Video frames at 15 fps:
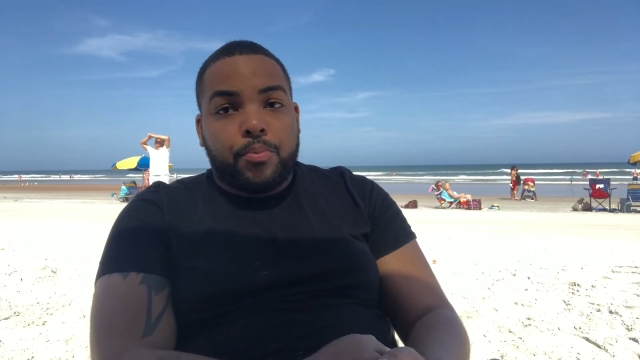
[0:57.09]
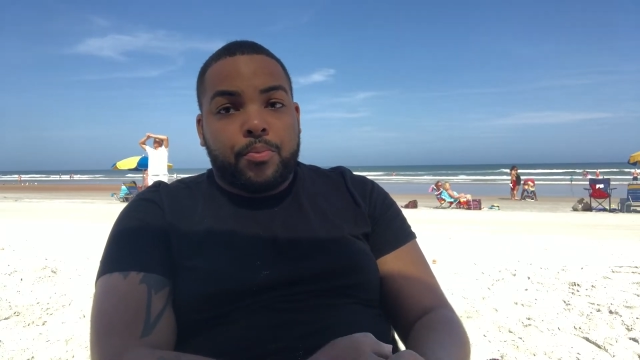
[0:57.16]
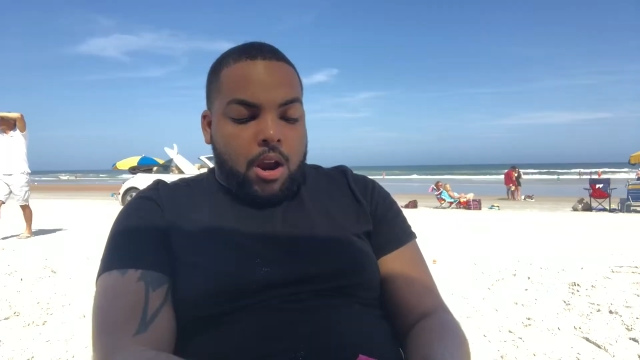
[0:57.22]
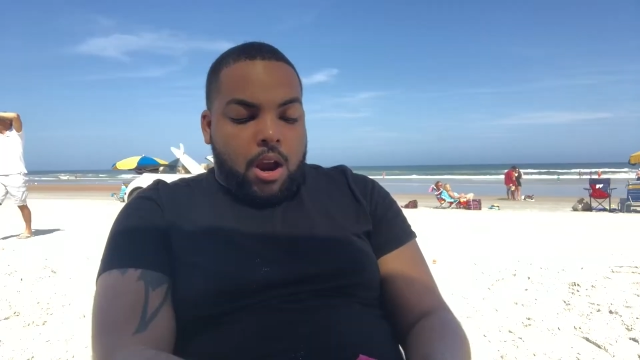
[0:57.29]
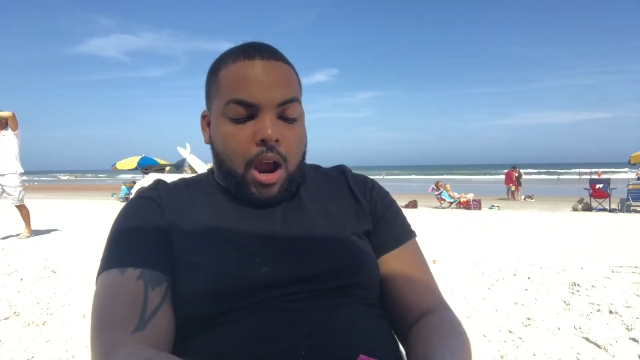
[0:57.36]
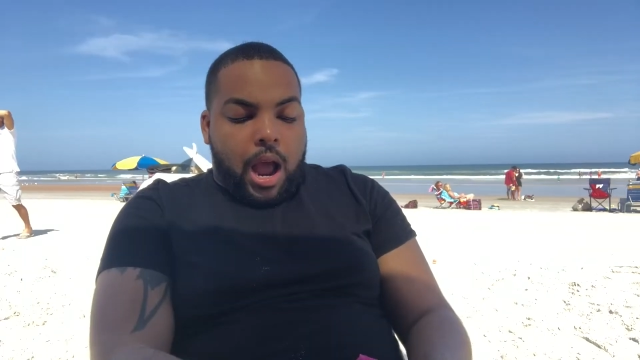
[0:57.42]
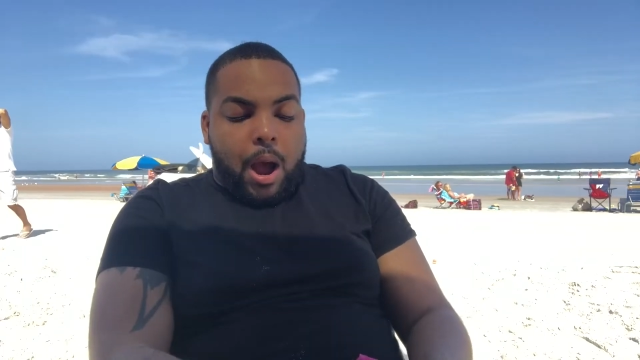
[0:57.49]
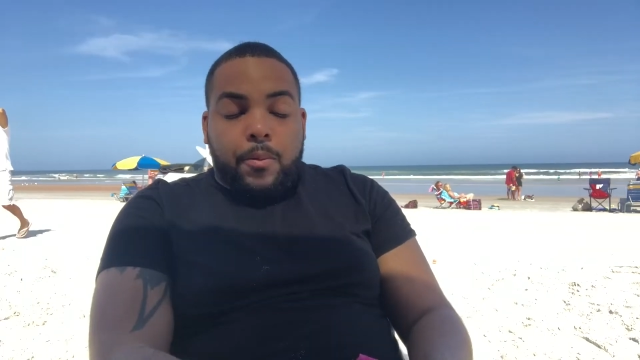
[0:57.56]

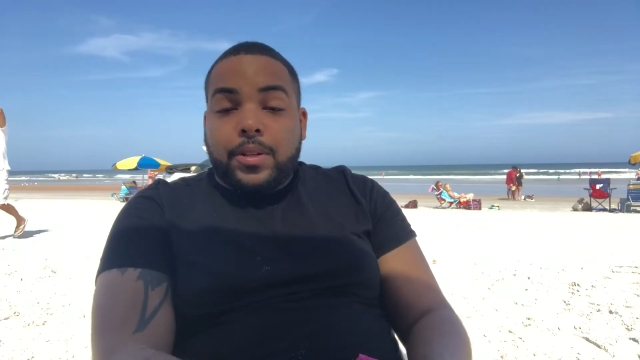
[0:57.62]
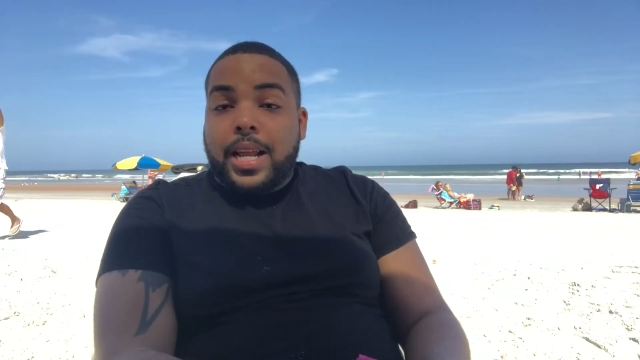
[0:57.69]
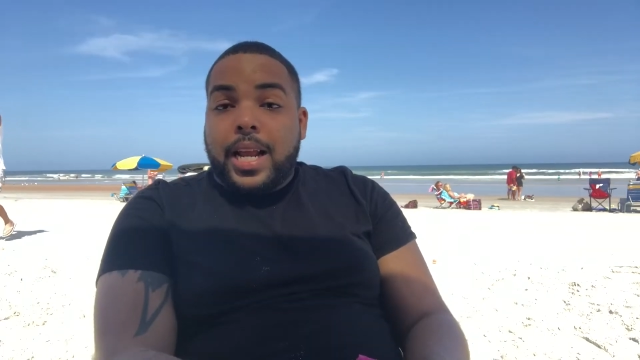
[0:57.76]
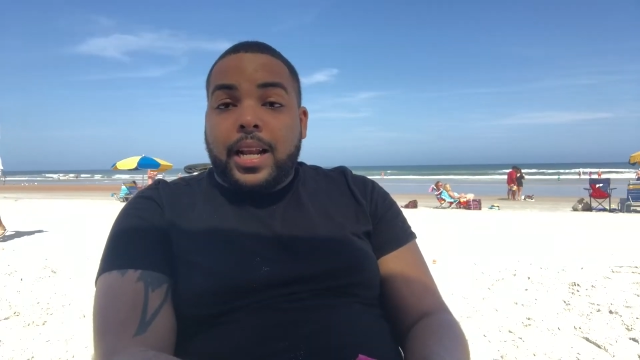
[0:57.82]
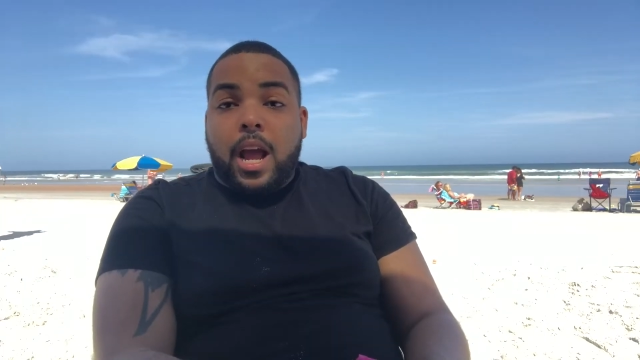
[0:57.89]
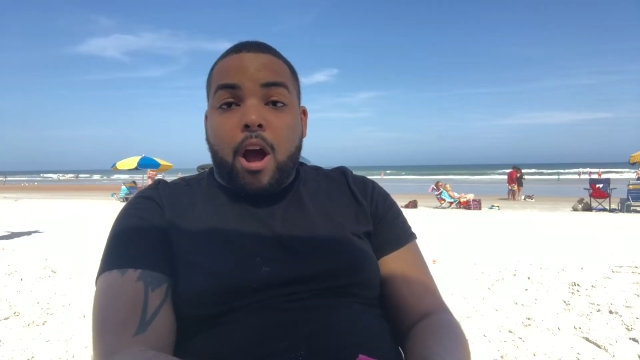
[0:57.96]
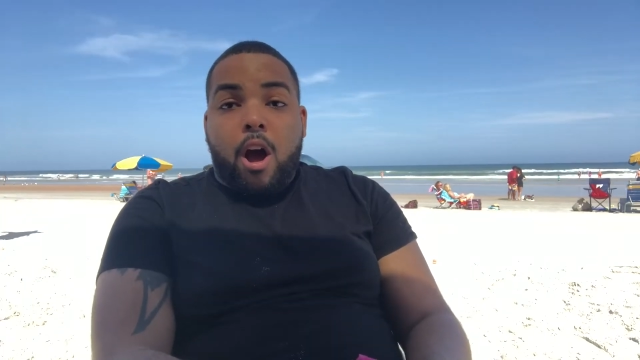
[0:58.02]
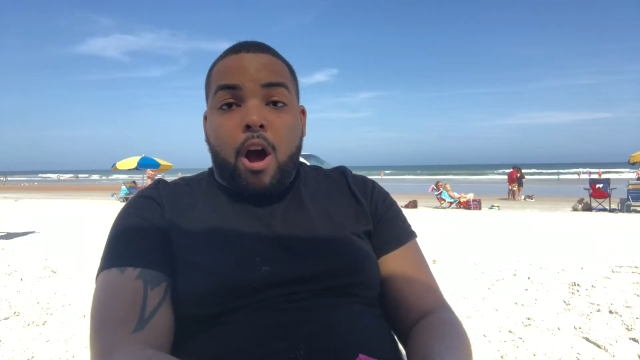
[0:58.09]
I was
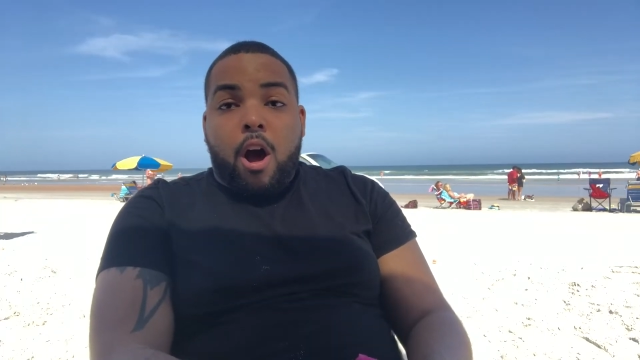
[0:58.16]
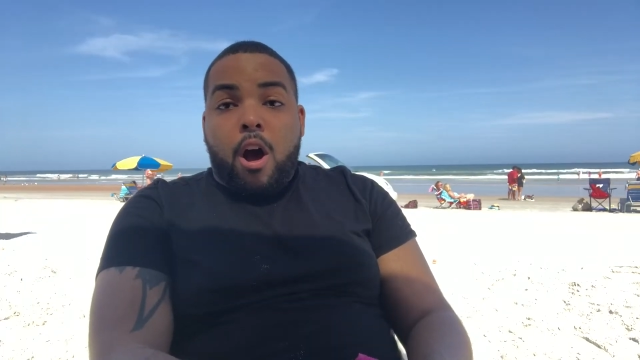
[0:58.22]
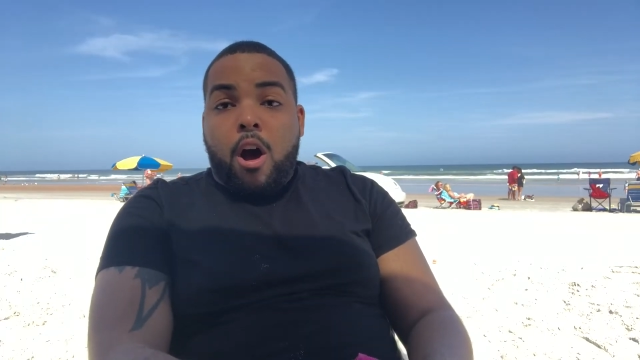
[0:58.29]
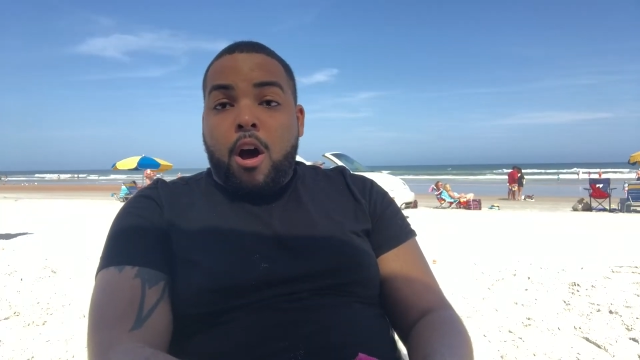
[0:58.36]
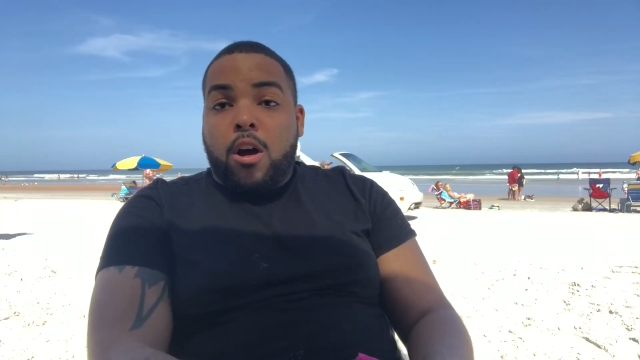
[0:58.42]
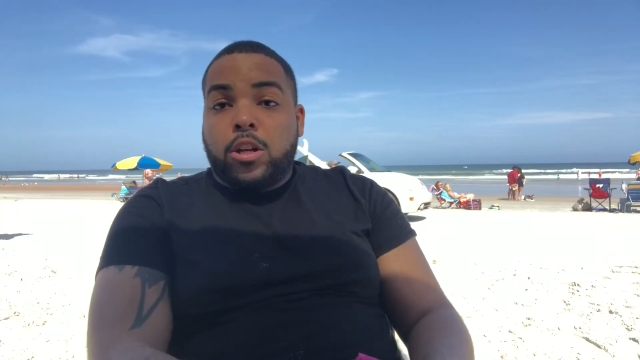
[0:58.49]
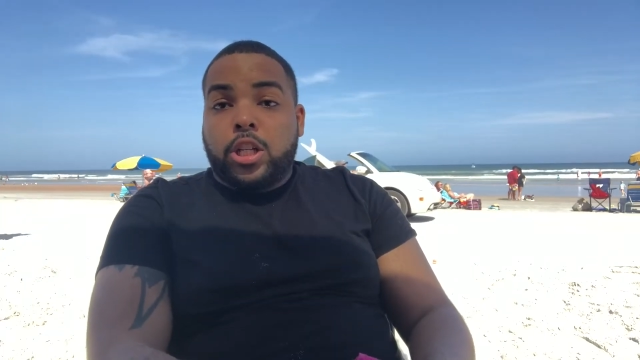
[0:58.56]
like that all